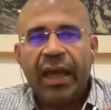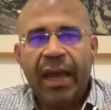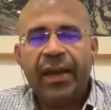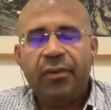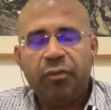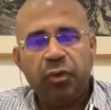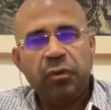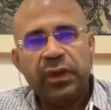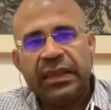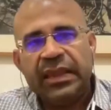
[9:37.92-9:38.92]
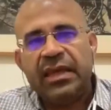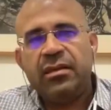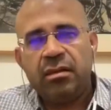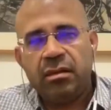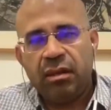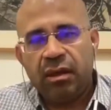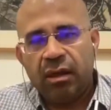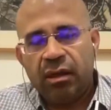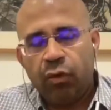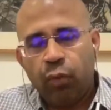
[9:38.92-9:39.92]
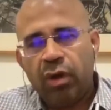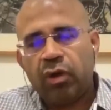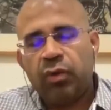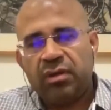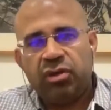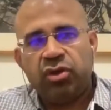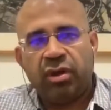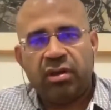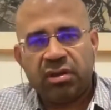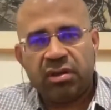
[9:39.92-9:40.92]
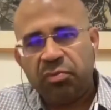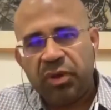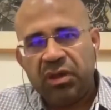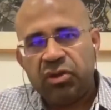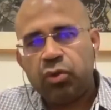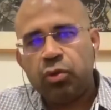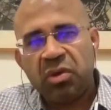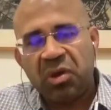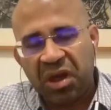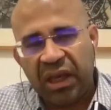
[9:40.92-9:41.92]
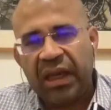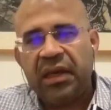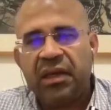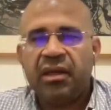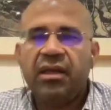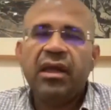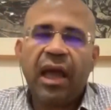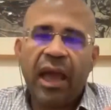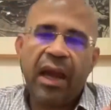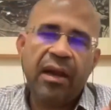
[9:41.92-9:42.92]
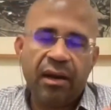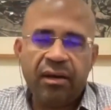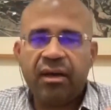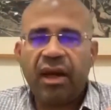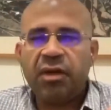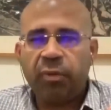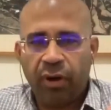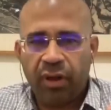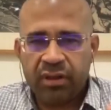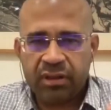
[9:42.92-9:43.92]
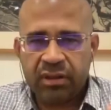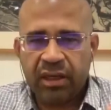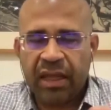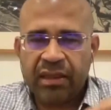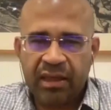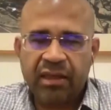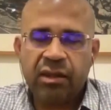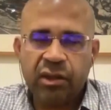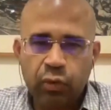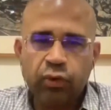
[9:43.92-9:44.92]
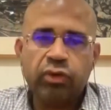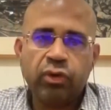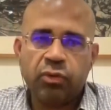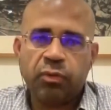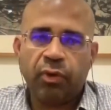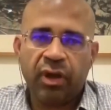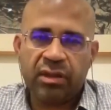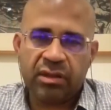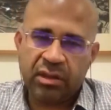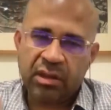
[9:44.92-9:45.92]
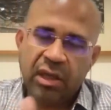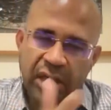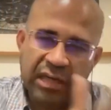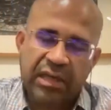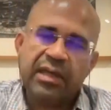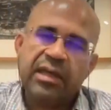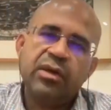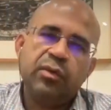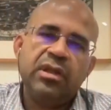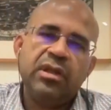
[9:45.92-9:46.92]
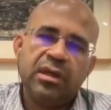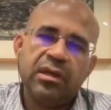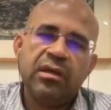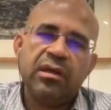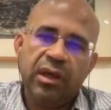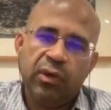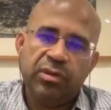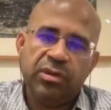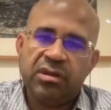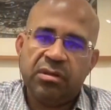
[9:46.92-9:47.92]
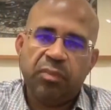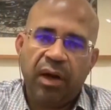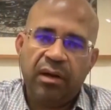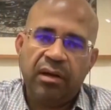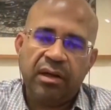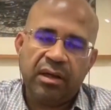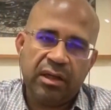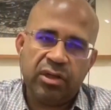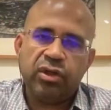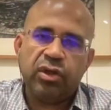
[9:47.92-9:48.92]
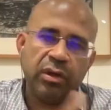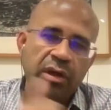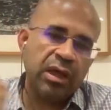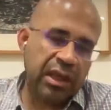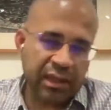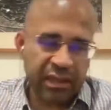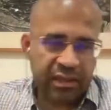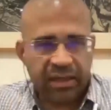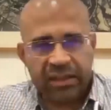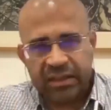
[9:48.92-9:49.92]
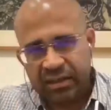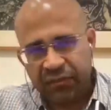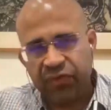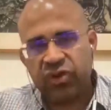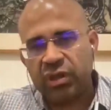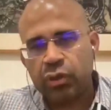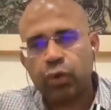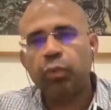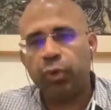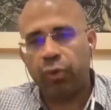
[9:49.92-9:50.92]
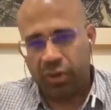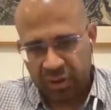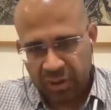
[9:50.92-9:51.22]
And we will then work with insurance companies to create and underwrite products and then use those products, integrate with the ecosystem partner and ensure that there is sufficient throughput